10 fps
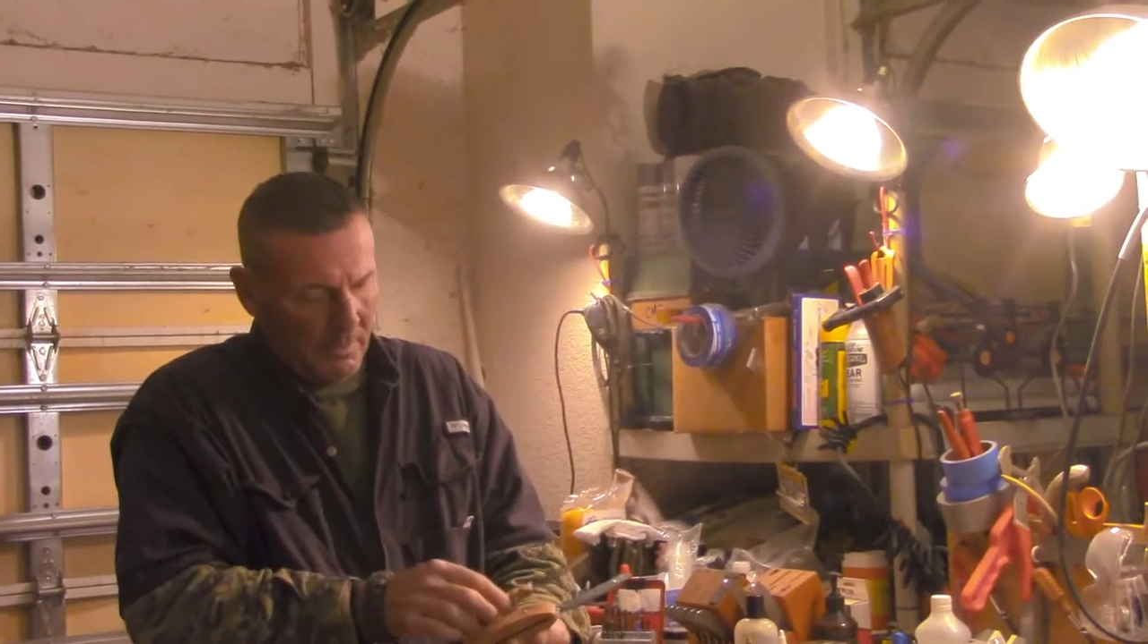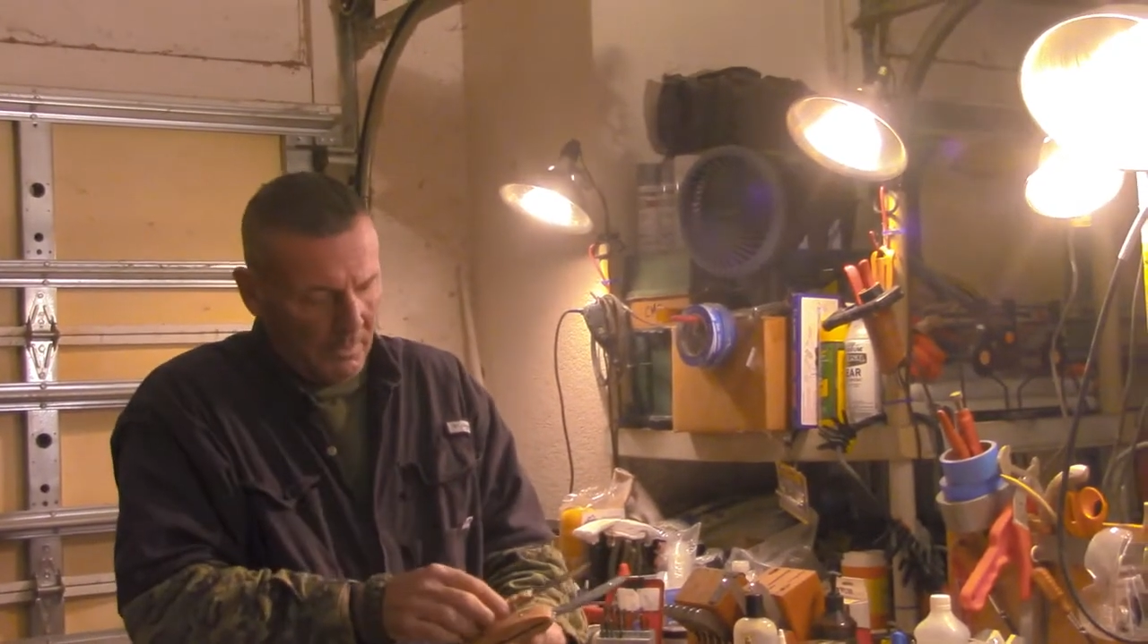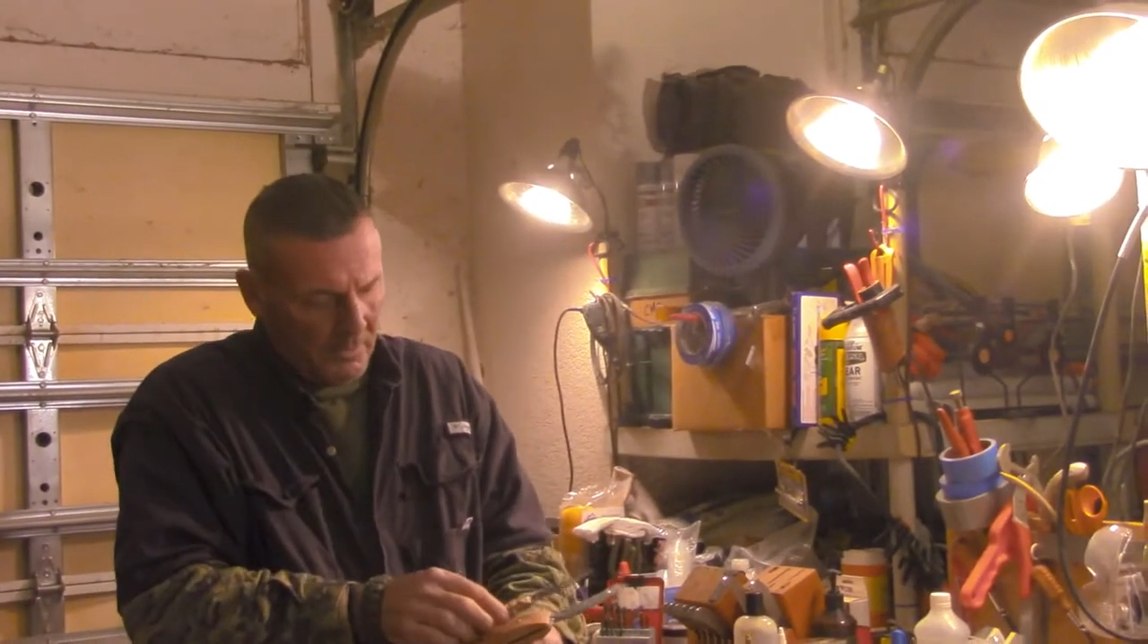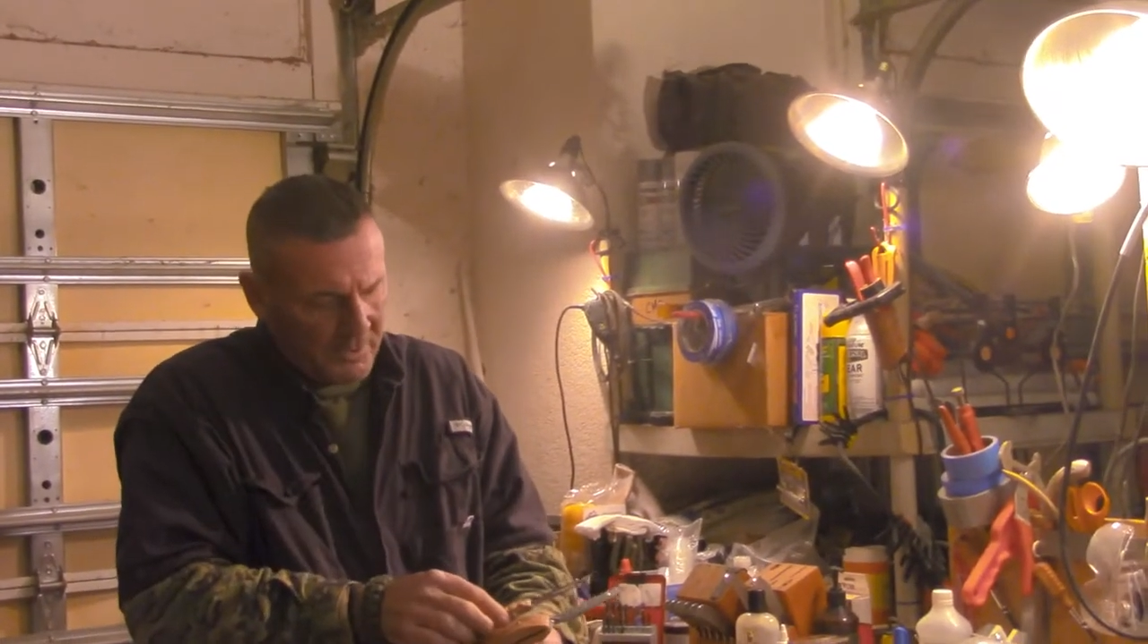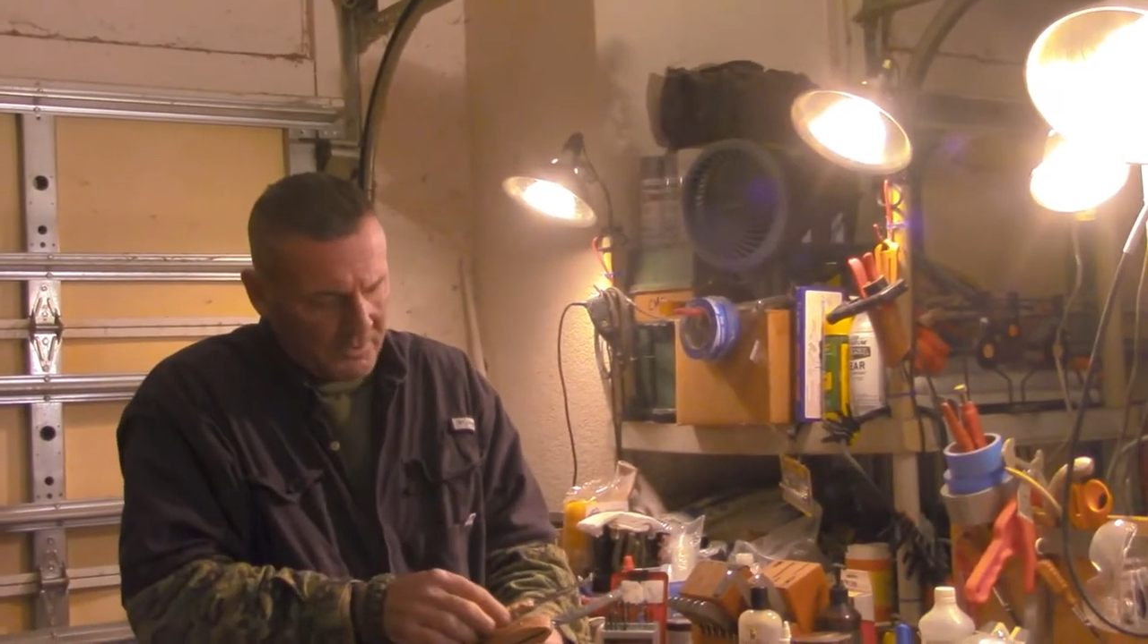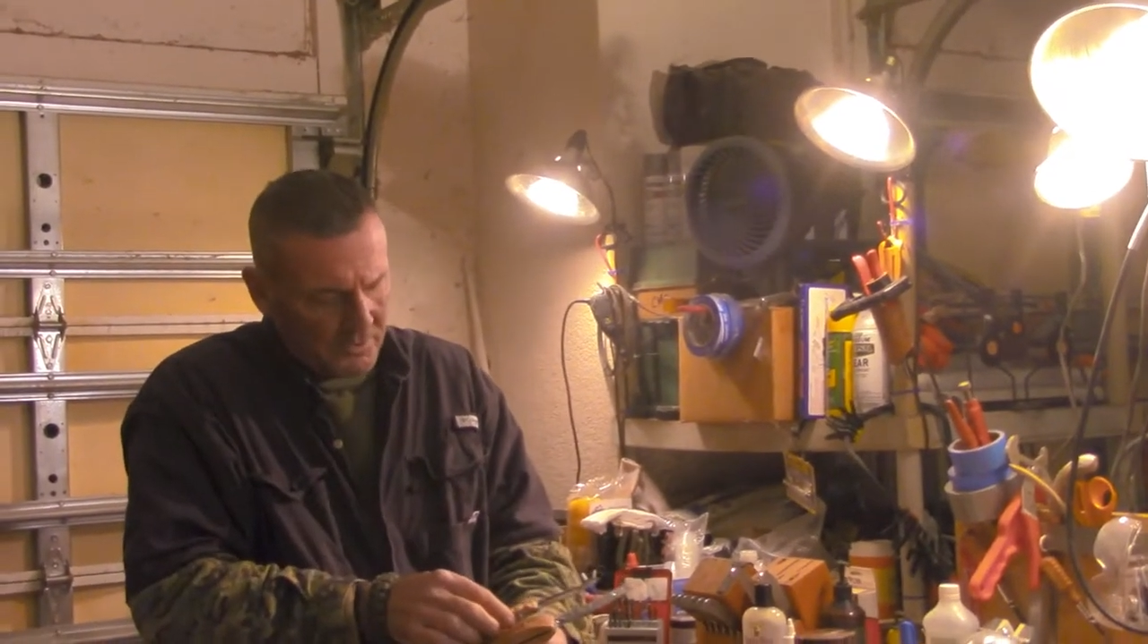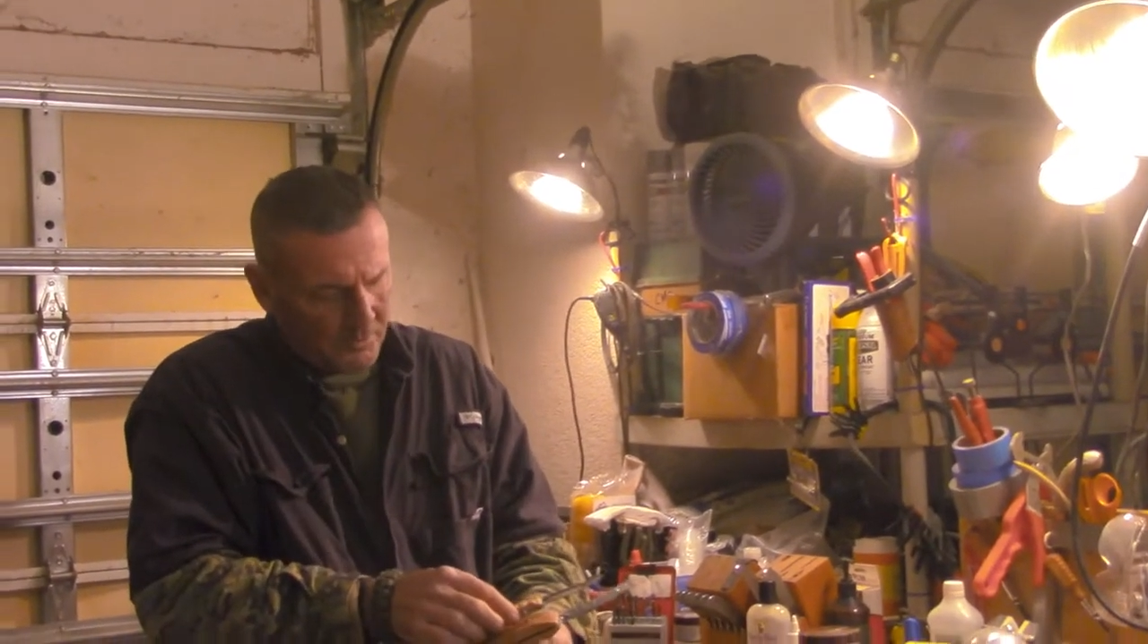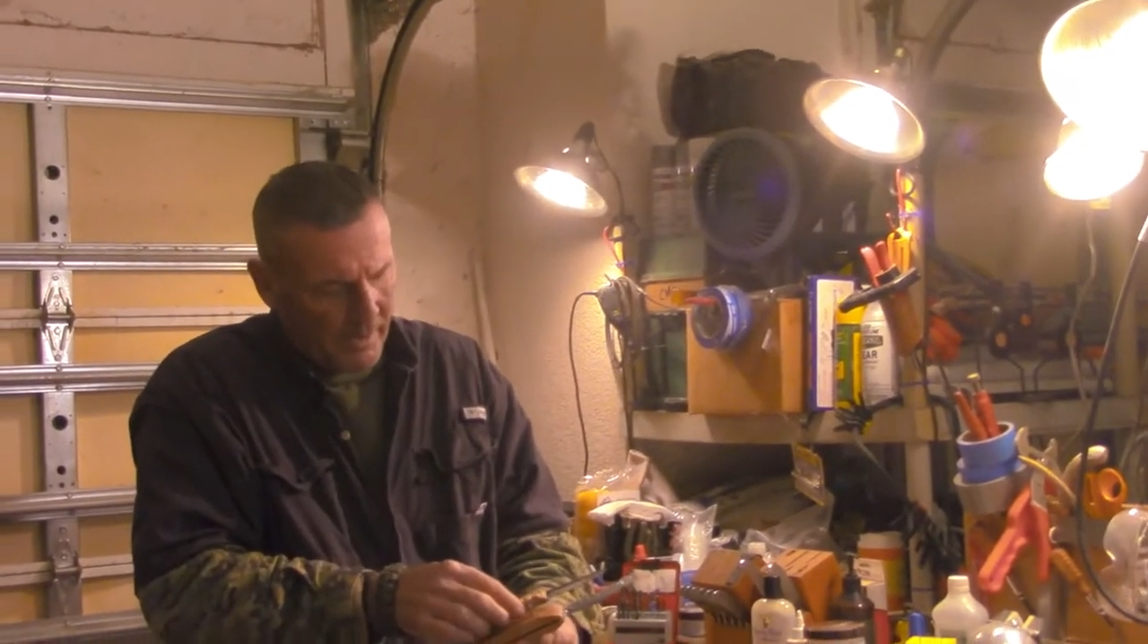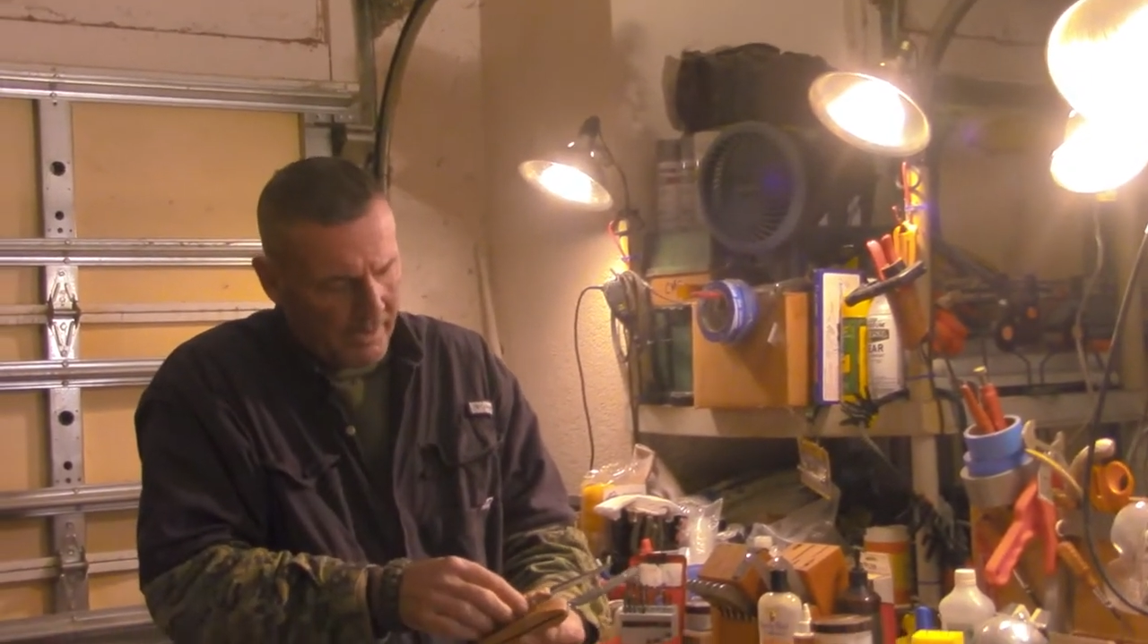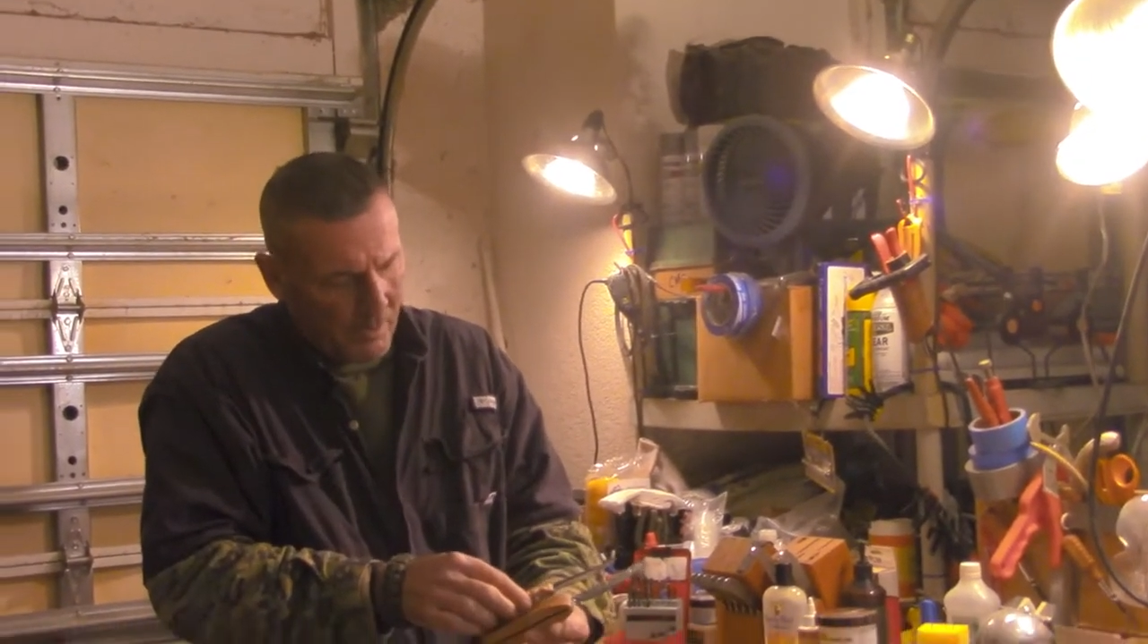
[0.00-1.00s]
This is a
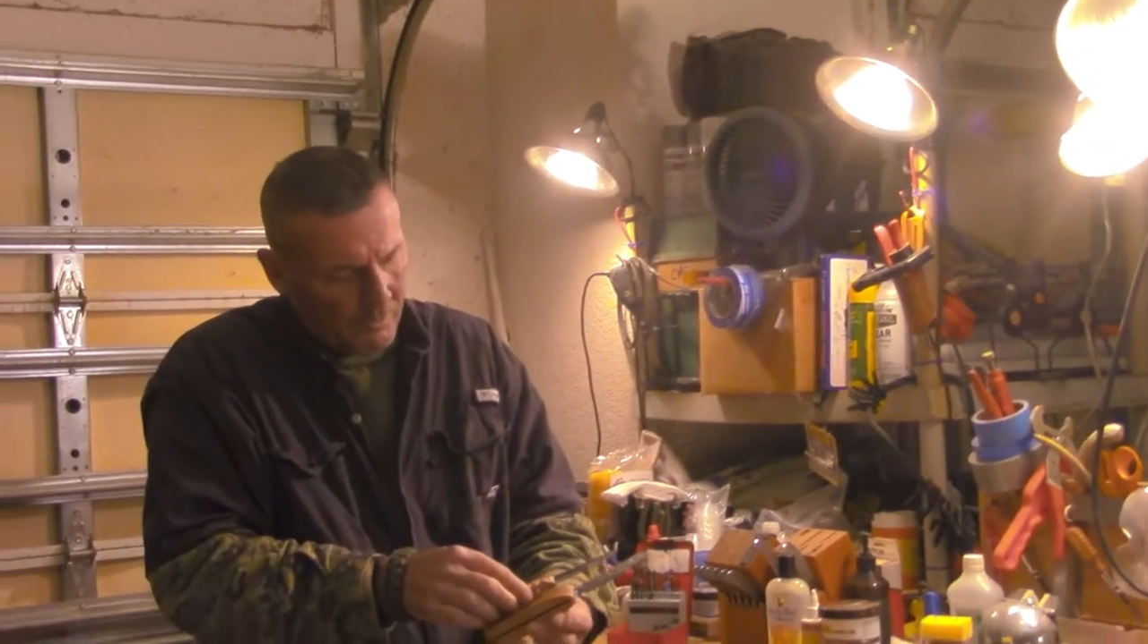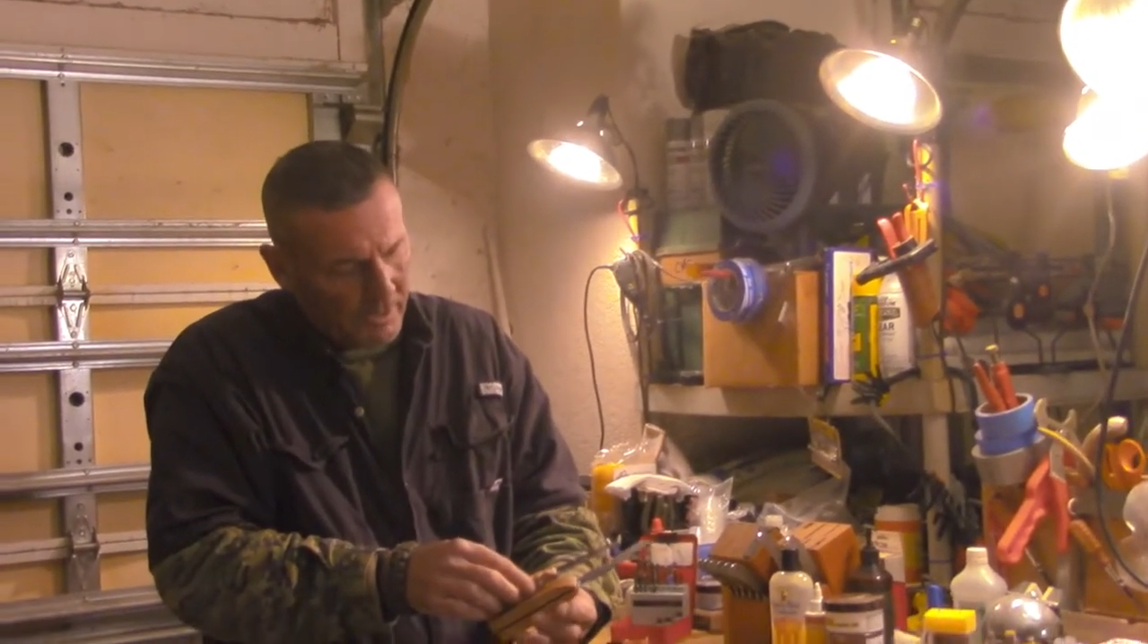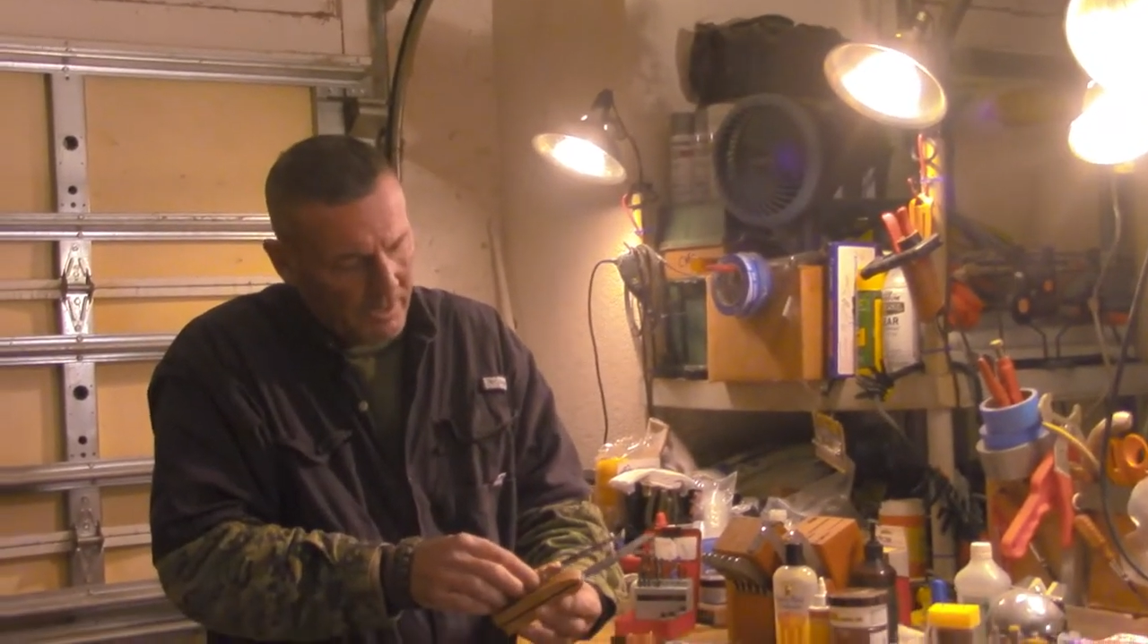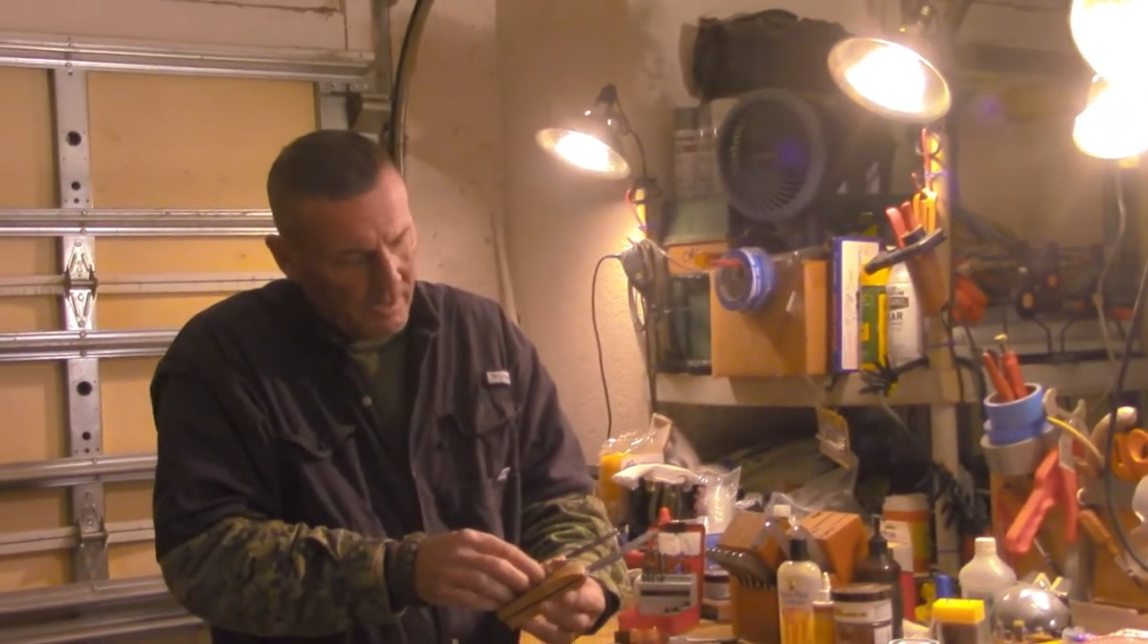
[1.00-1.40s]
red oak.